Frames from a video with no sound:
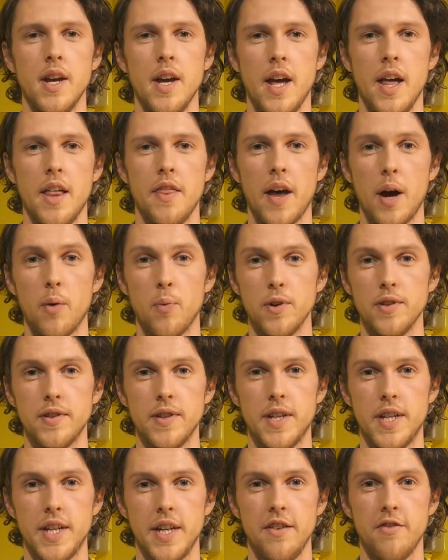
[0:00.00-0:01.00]
That was
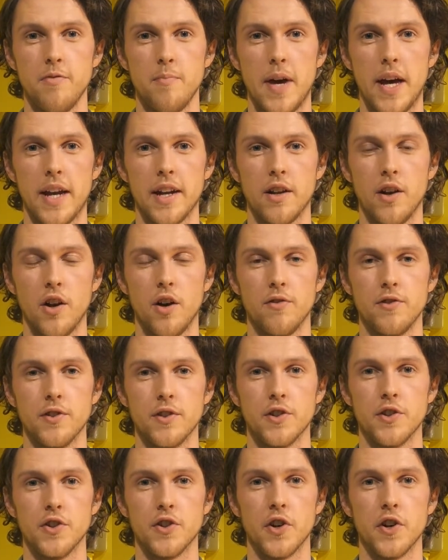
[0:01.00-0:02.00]
the Chief Medical
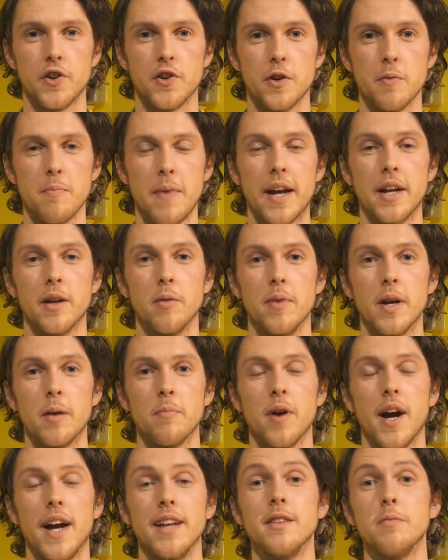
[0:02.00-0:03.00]
Officer, Dr. Michael
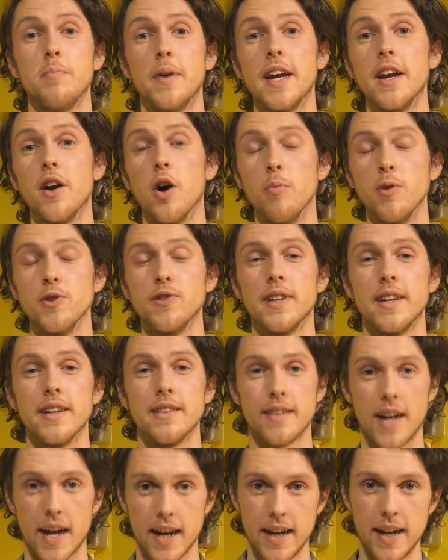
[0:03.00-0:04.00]
McBride, speaking almost
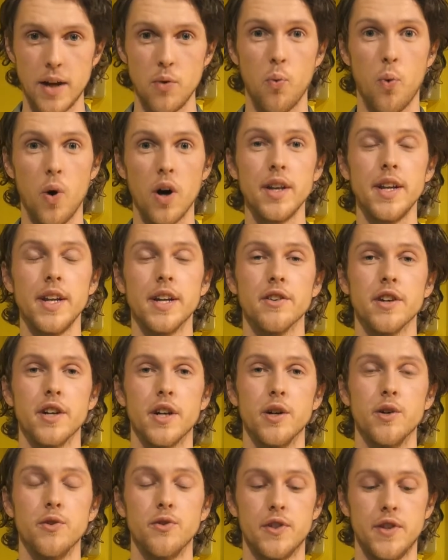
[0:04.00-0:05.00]
exactly 1 year
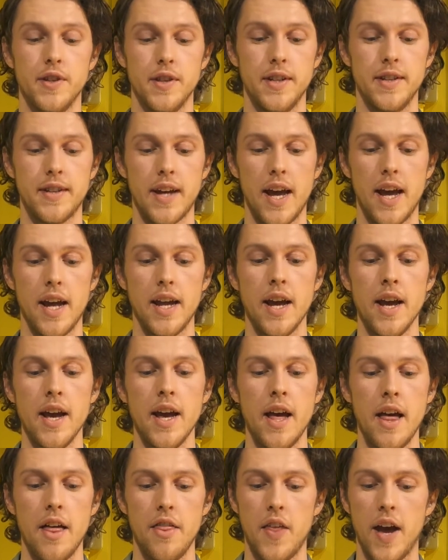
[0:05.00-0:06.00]
ago to the day
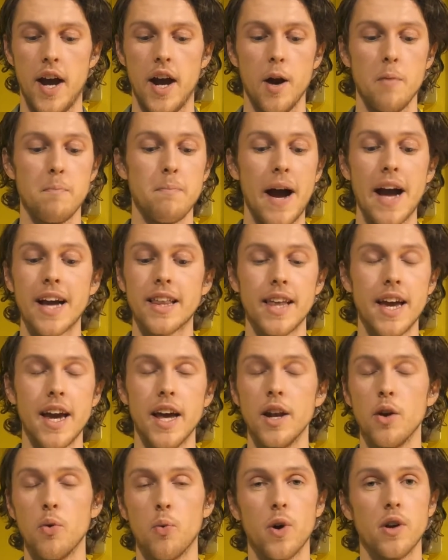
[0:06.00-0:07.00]
there. Back
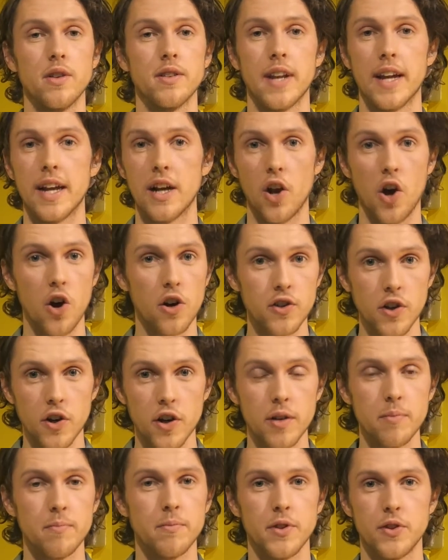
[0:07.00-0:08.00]
then, words like
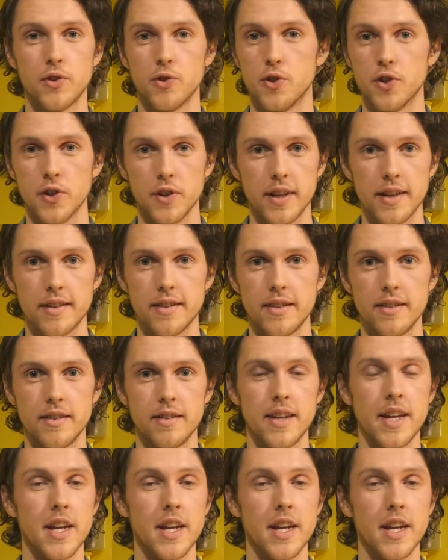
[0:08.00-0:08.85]
lockdown, social distancing,